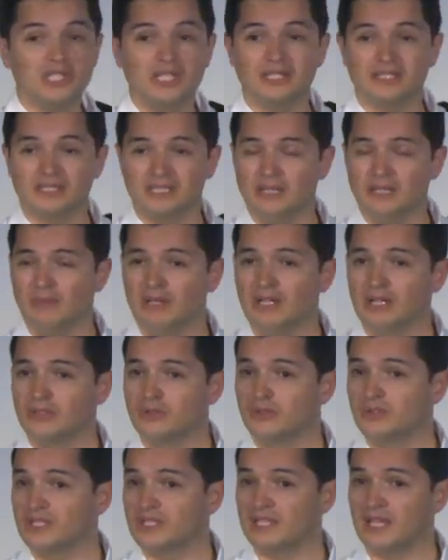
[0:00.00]
which is
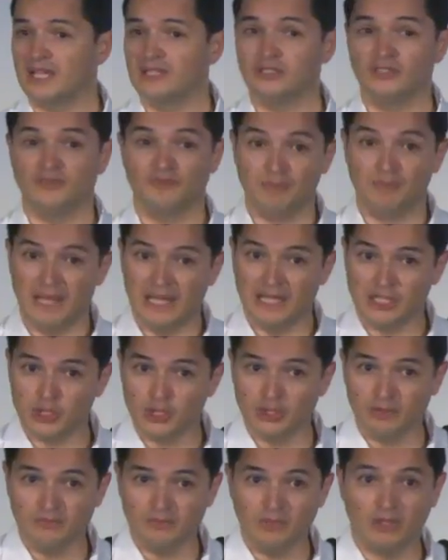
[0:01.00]
similar to the size of
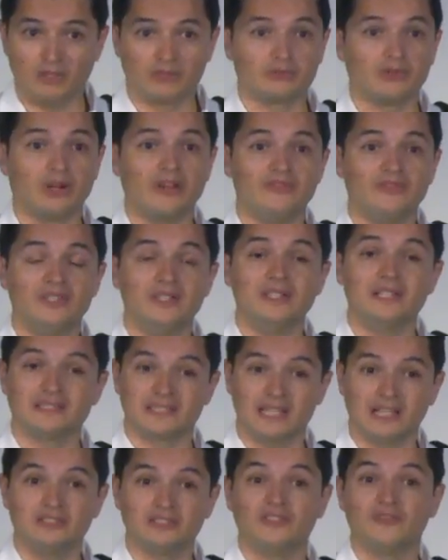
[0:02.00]
Belgium or roughly
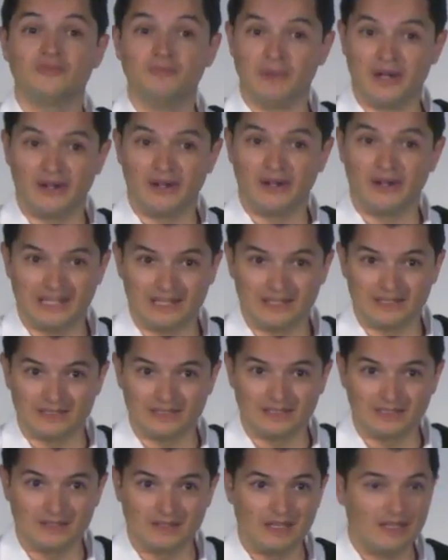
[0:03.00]
the size of
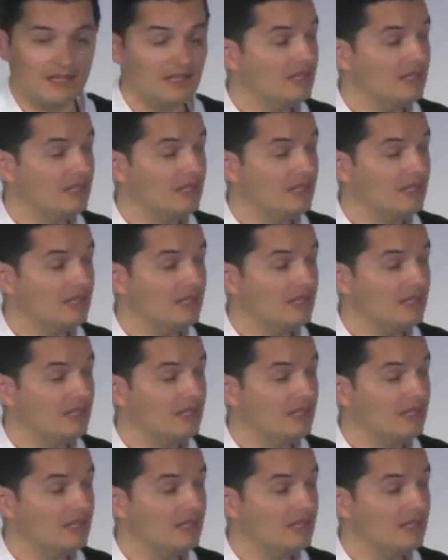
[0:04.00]
Maryland.